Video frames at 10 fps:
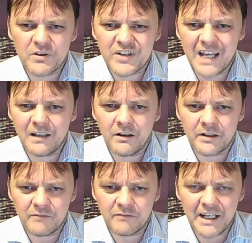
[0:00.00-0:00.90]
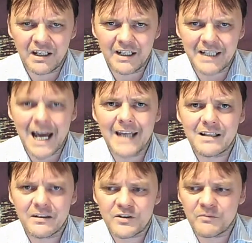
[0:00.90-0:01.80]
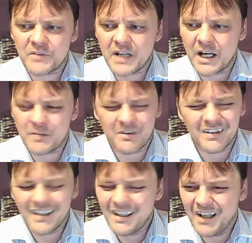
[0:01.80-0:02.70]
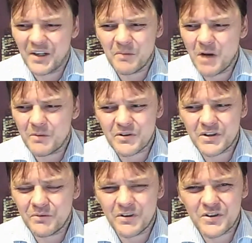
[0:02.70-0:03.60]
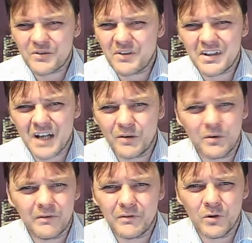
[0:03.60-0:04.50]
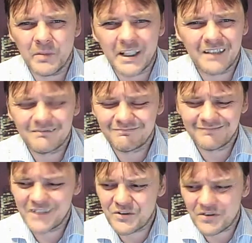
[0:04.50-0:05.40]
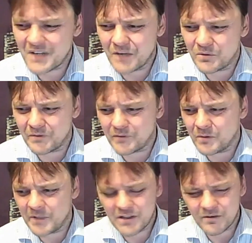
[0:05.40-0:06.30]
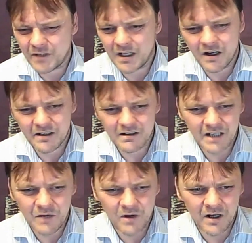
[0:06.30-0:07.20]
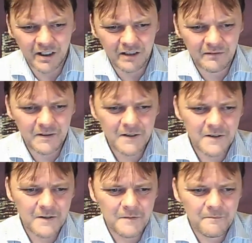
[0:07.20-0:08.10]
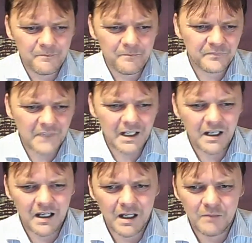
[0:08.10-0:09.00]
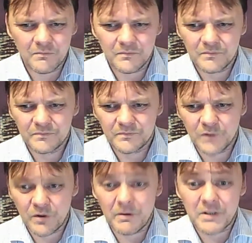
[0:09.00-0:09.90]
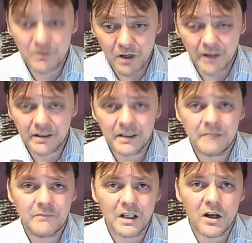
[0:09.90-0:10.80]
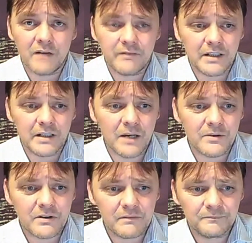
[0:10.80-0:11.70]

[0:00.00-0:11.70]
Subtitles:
settle on a regular date at some stage, but at the moment, Sunday's no good for me. It's just no good for me Sunday night. I don't like it. Although I do like the live videos.